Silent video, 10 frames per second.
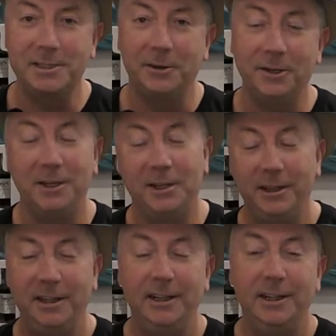So
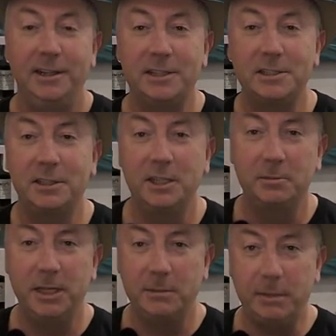this will
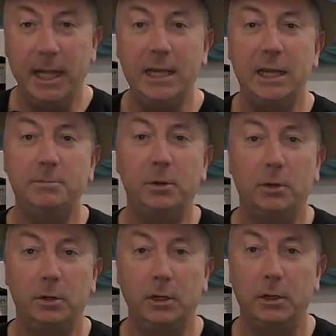either be a backup
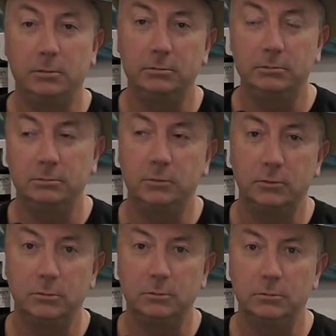or a
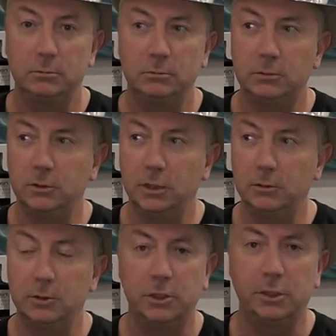or
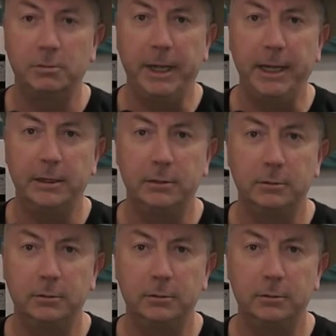a return back.